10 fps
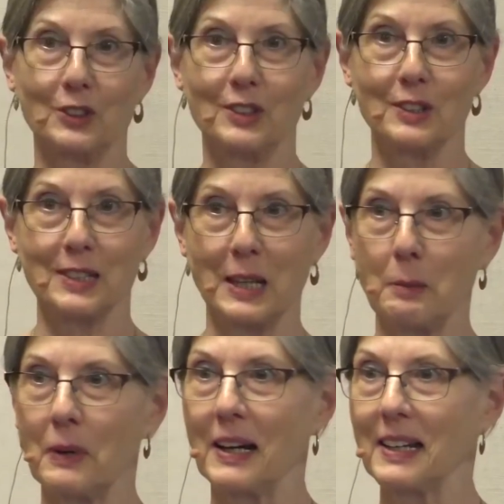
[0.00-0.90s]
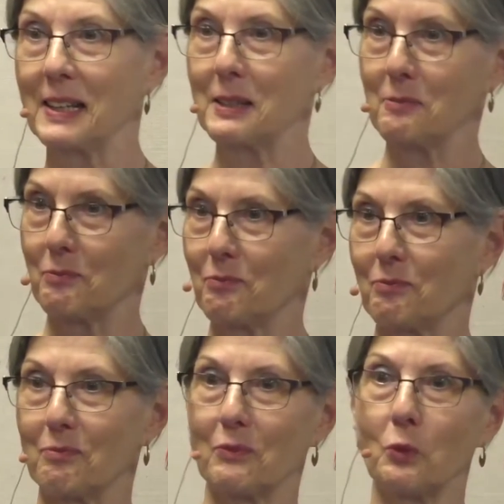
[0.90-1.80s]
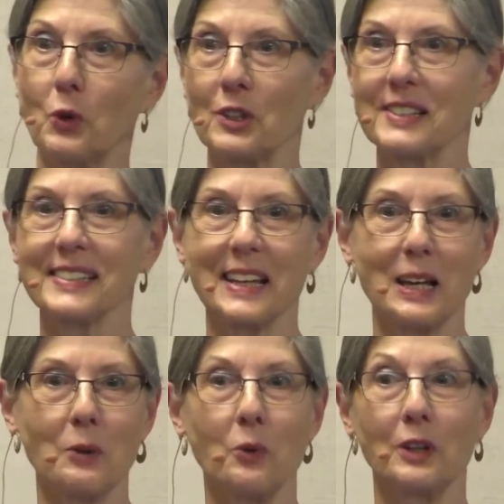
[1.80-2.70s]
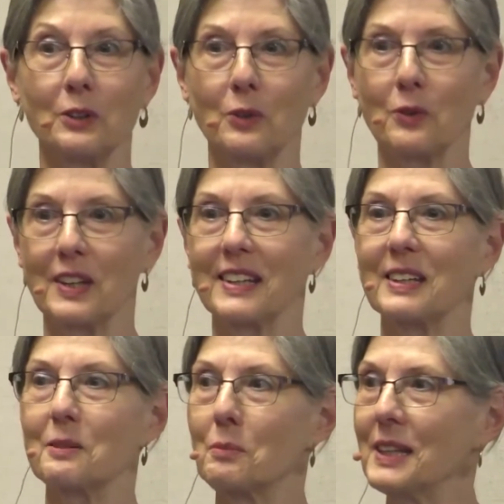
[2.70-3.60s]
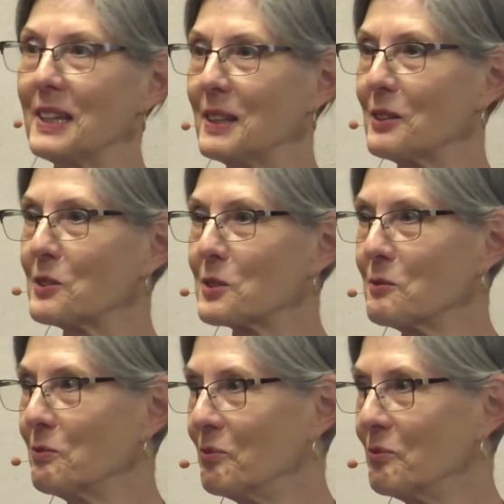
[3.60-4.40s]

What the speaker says: Does anybody want to say what you think it means?